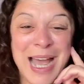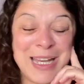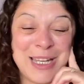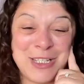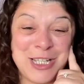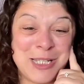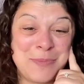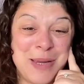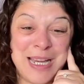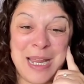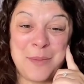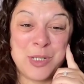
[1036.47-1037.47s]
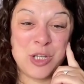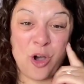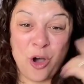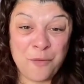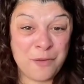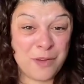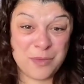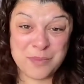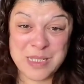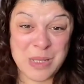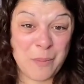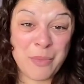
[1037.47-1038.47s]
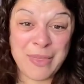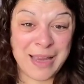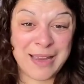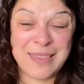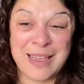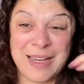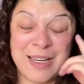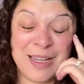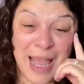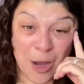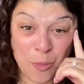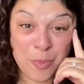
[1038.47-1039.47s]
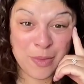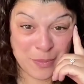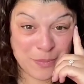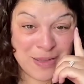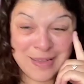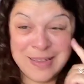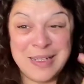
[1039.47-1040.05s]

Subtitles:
And then just being able to offer them something that can help them.